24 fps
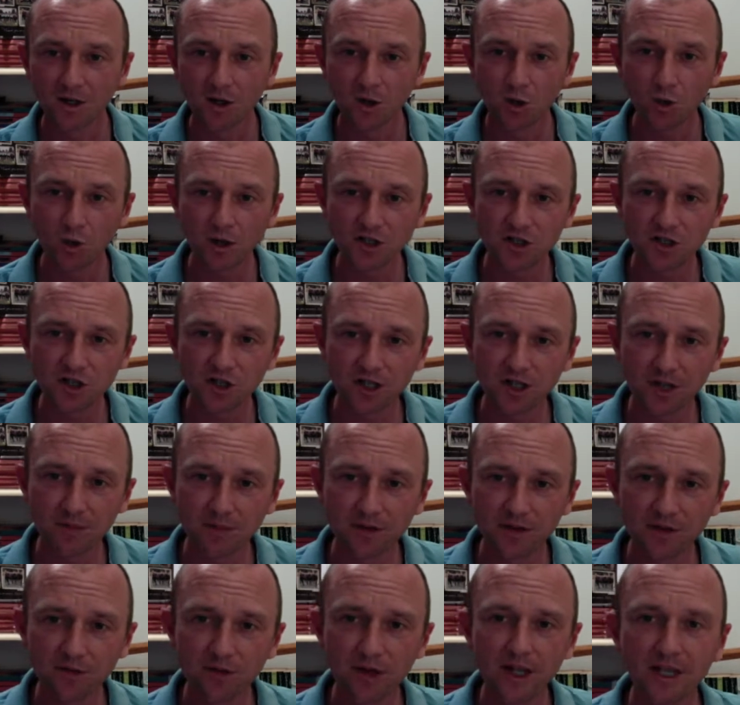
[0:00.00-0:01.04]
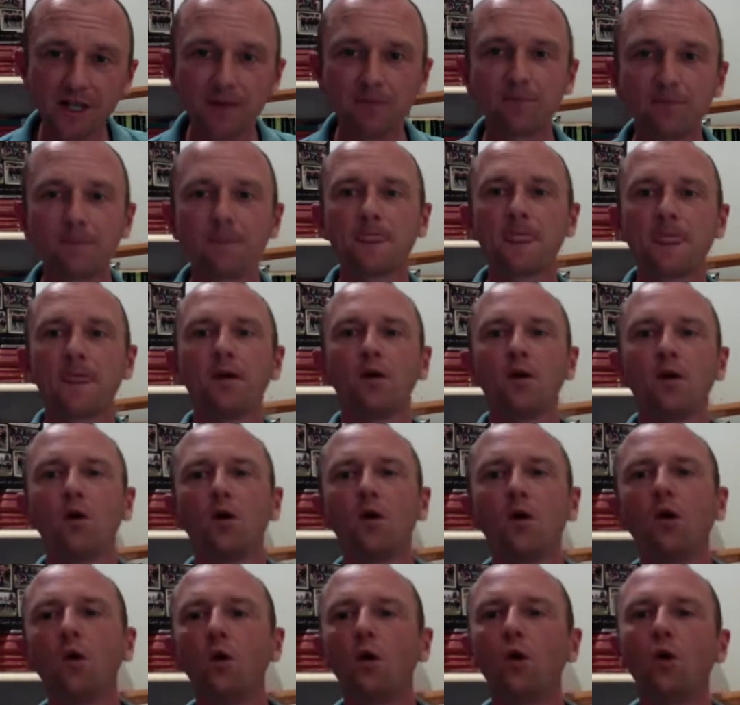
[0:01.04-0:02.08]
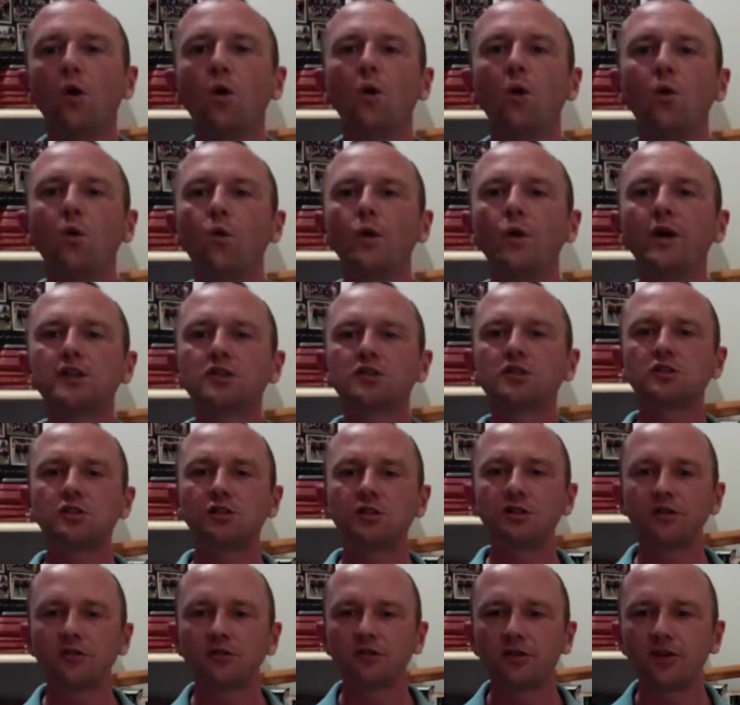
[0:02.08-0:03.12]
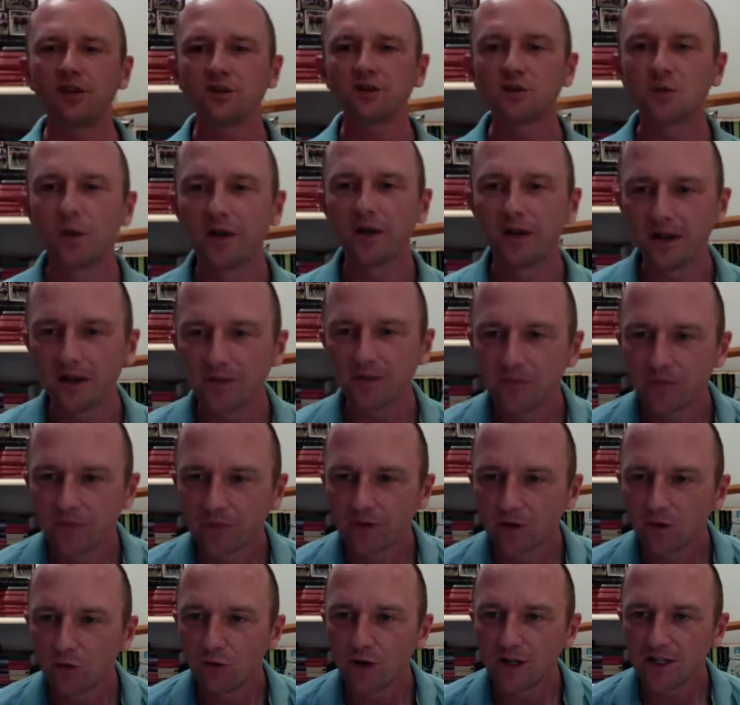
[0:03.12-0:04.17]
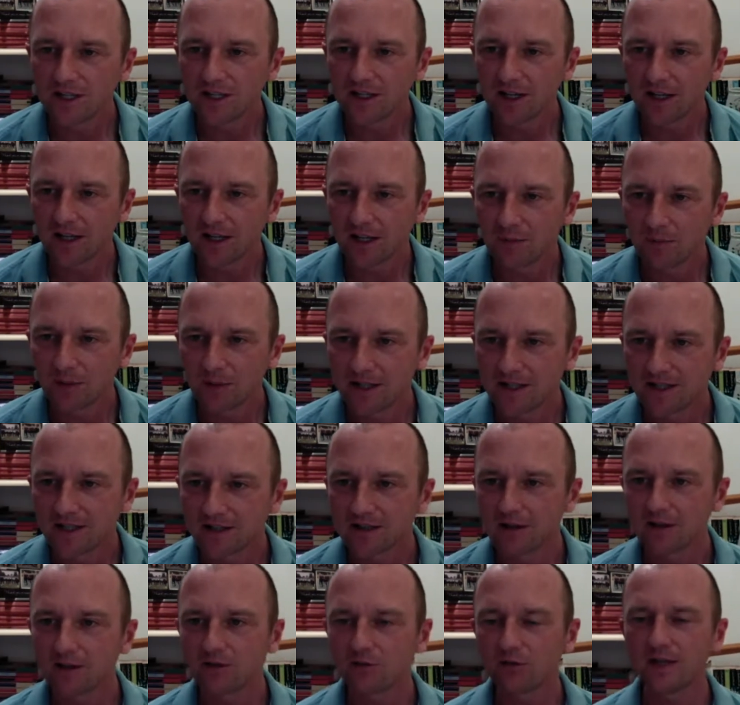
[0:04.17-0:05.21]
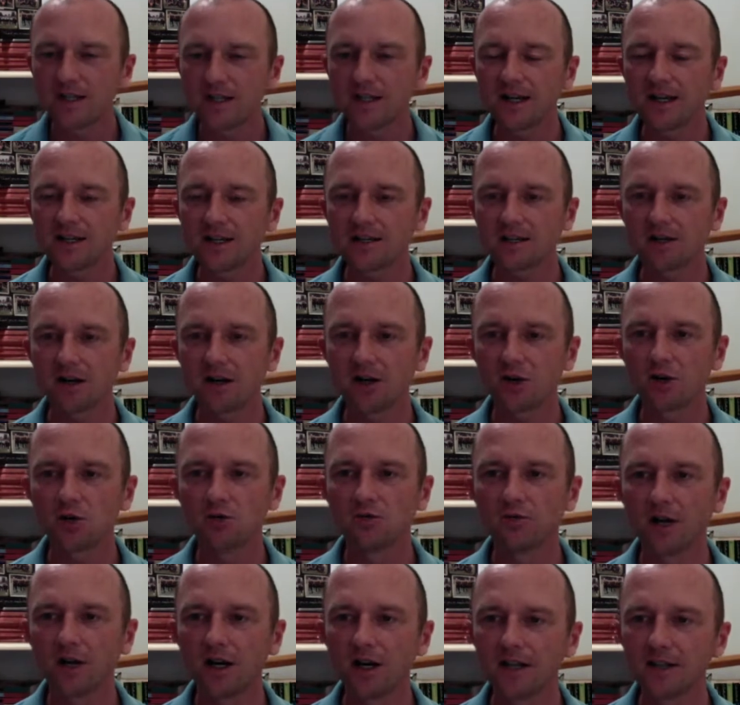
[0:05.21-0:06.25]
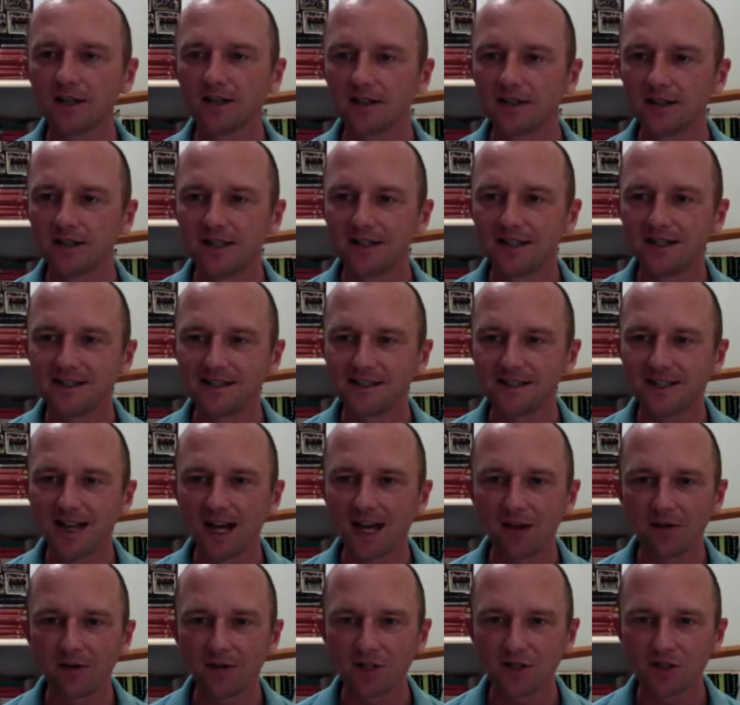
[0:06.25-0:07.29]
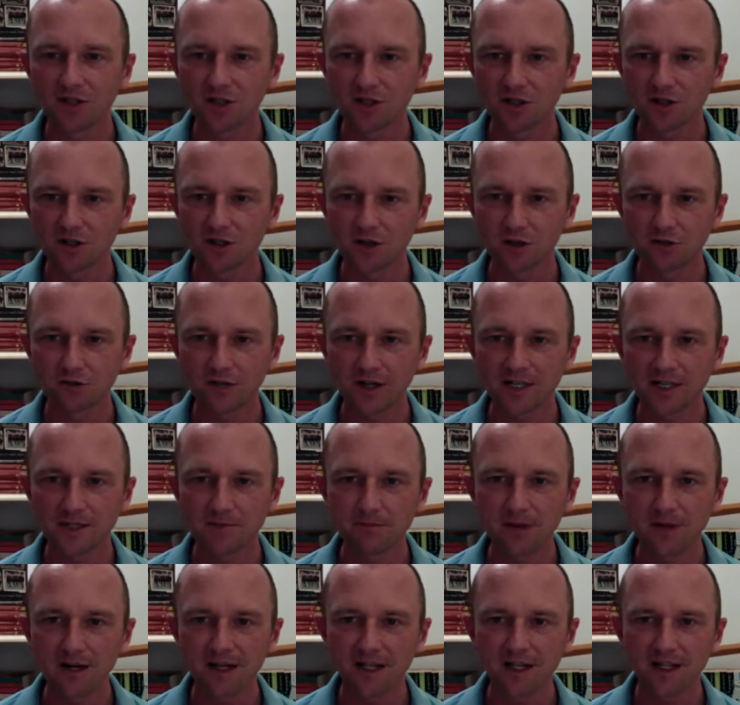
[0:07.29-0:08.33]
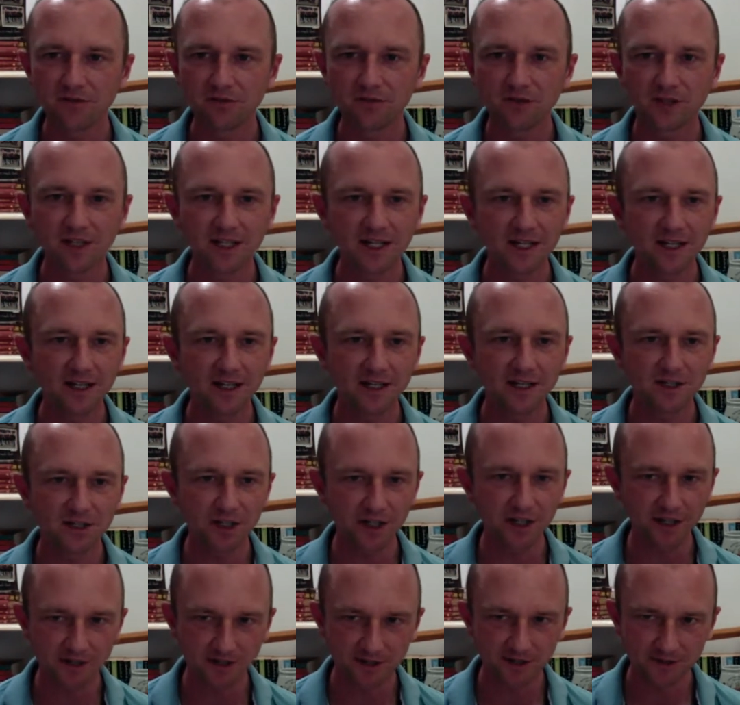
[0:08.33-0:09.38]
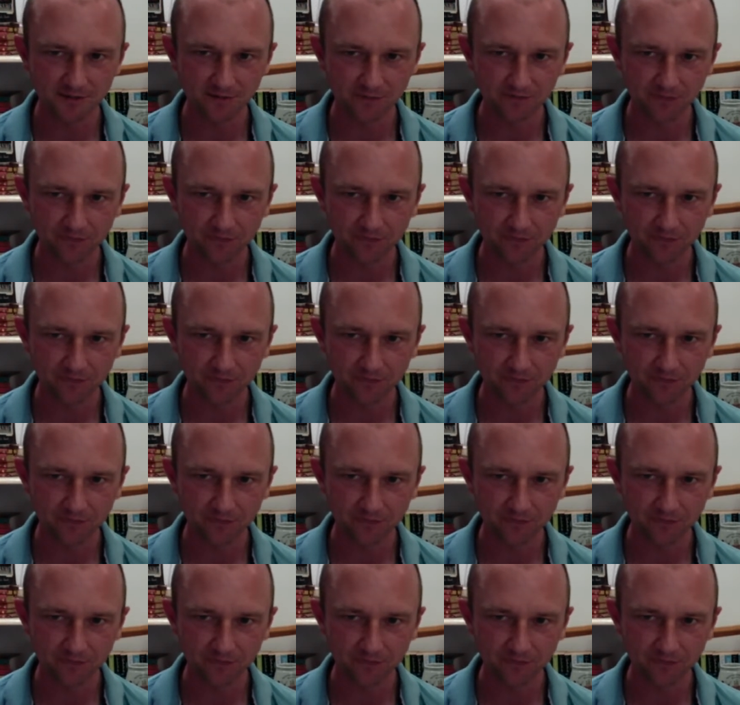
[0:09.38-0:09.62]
Question number 3. Which Tour de France winner recently completed a 3-day cycle ride in his garage to raise money for the NHS?